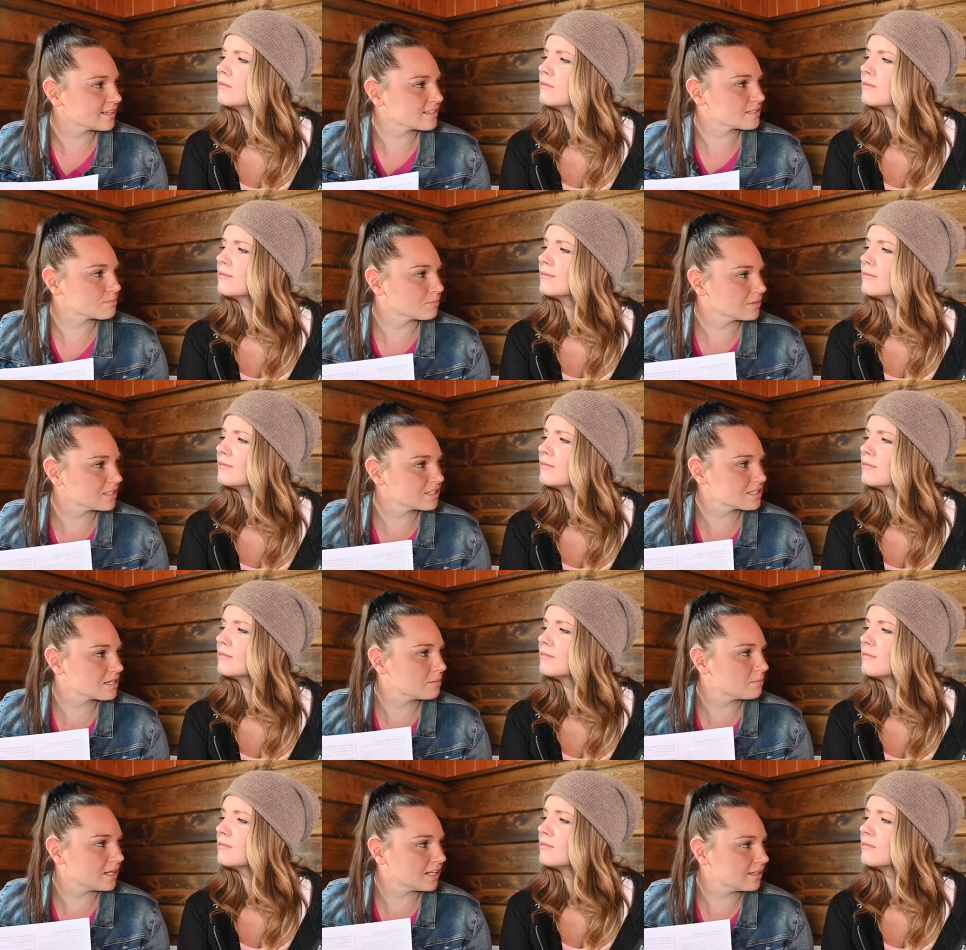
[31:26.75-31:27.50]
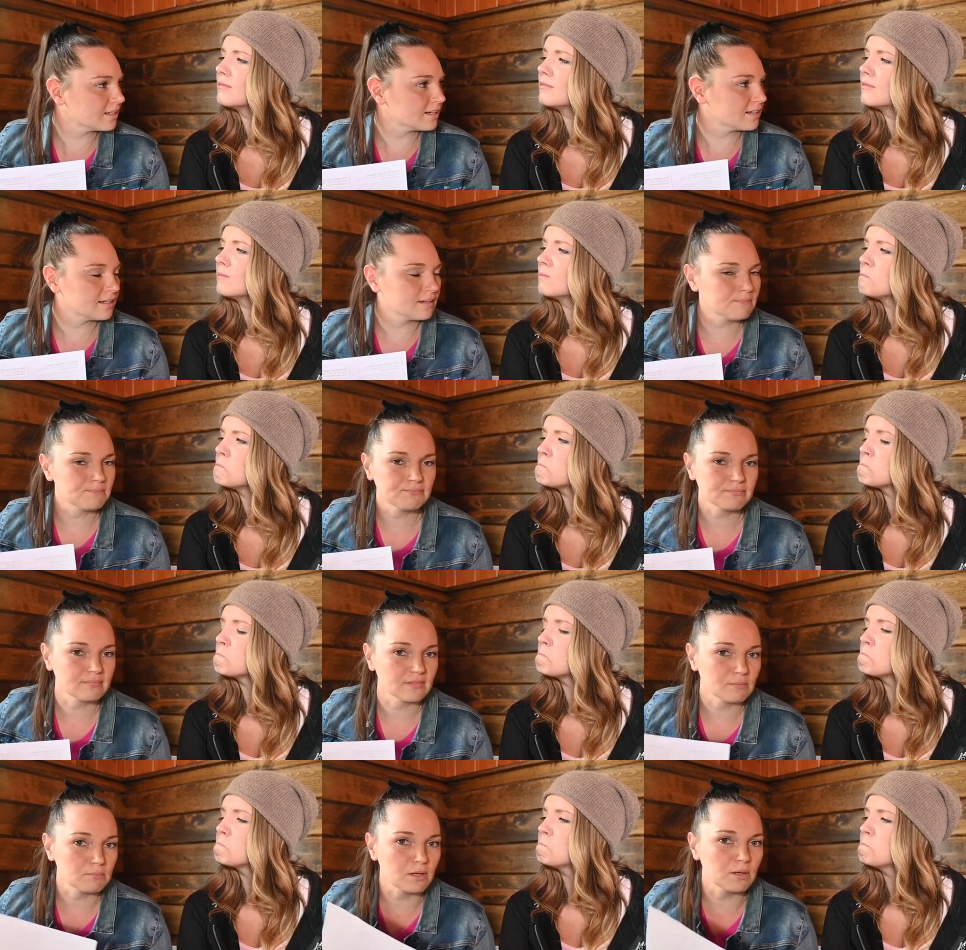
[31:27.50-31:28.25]
Speaker 1: guess. Melissa, Melanie.
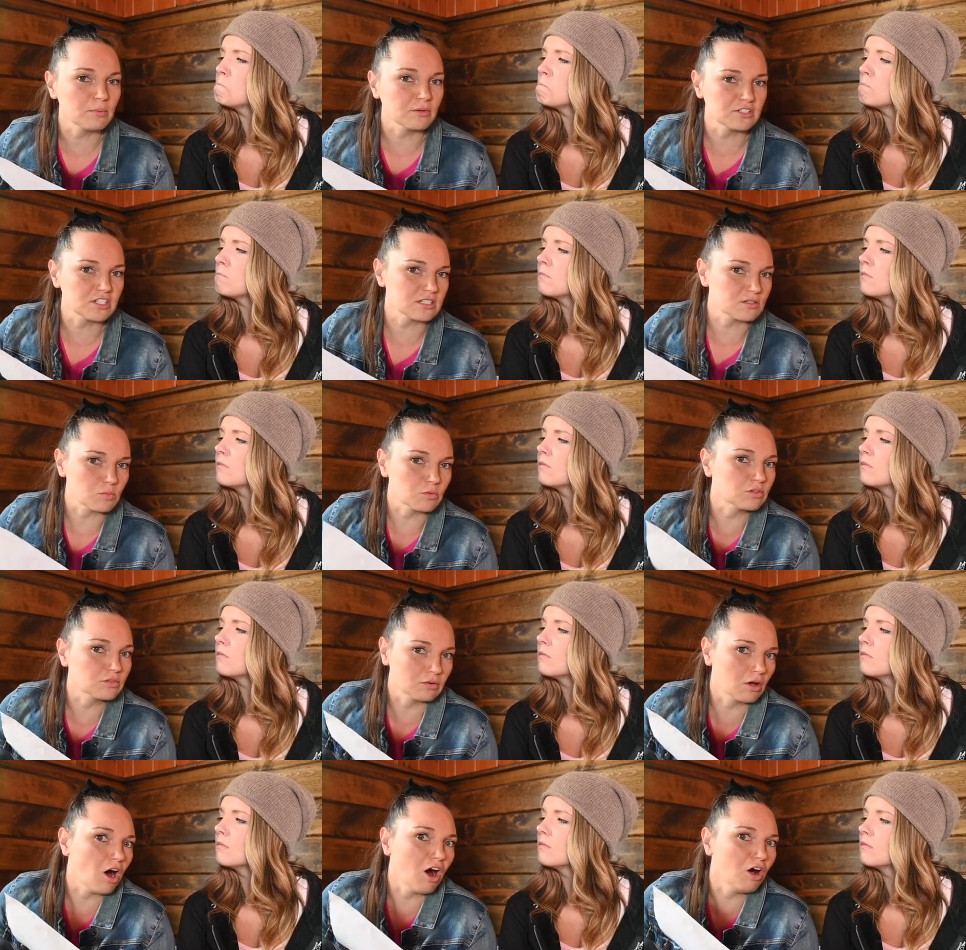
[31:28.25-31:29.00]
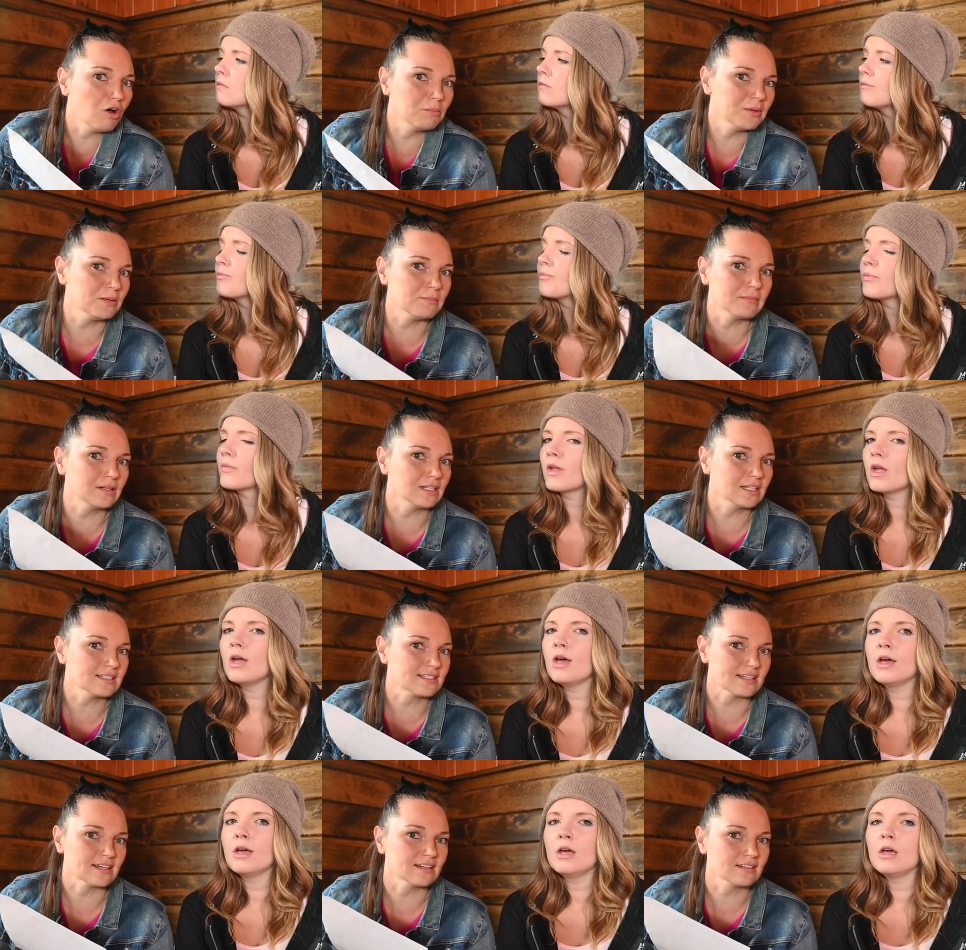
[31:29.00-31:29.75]
People just will call me
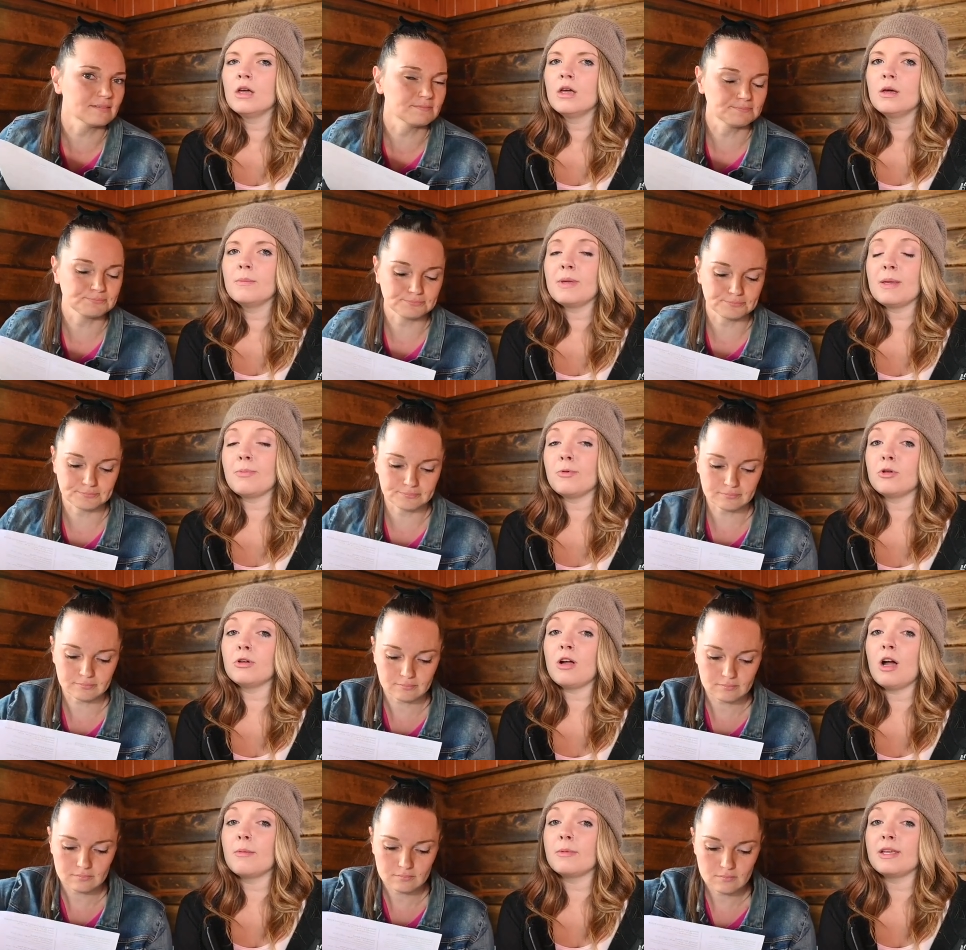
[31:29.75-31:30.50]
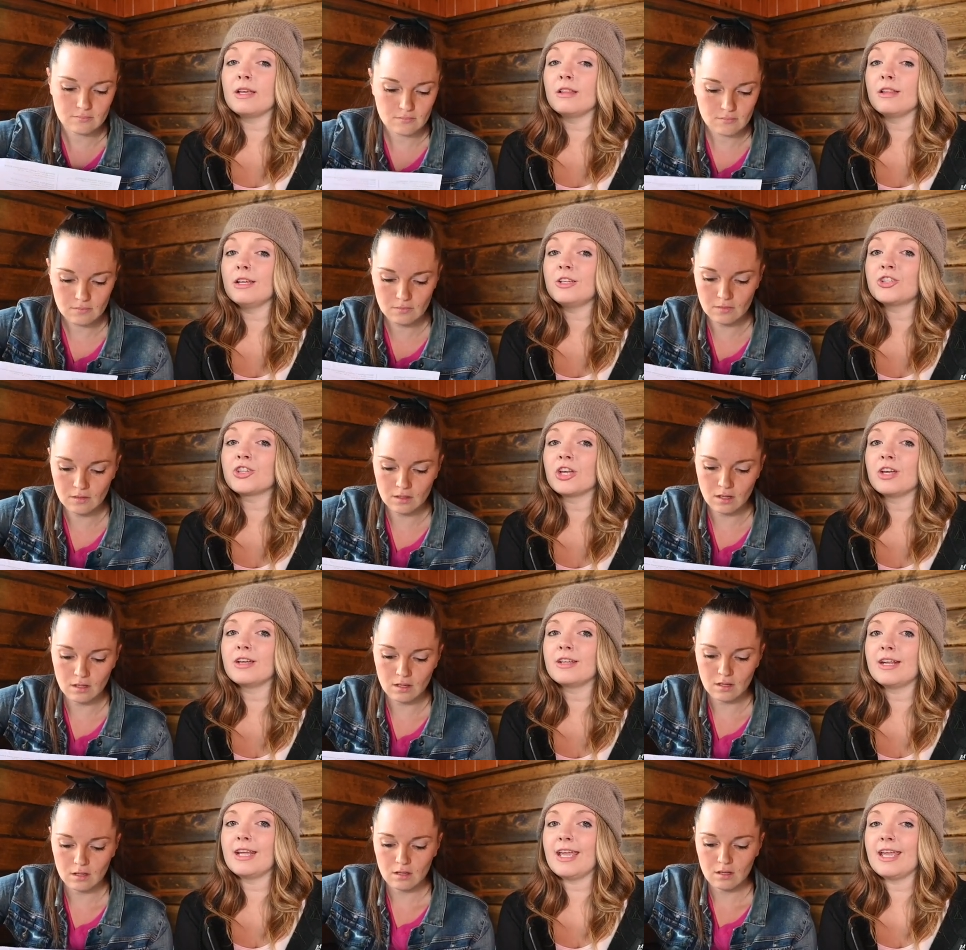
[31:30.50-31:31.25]
Melissa. People will call me Alicia
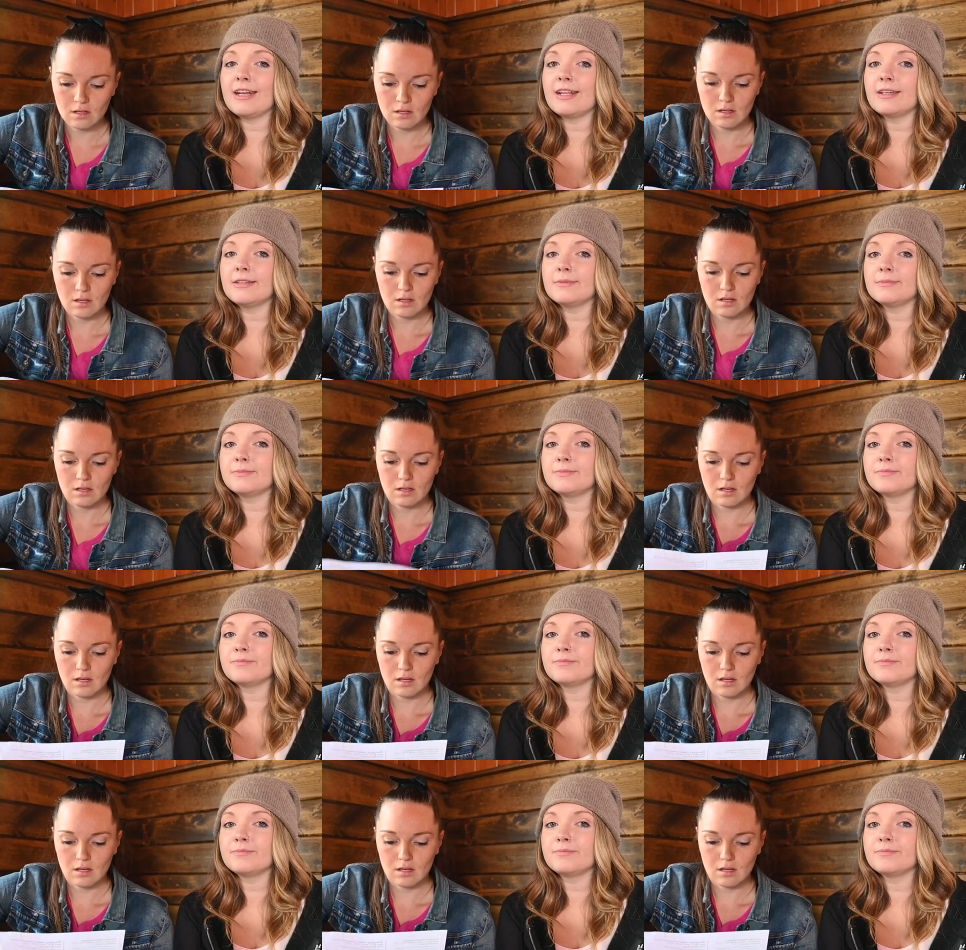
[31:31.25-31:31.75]
and I hate it.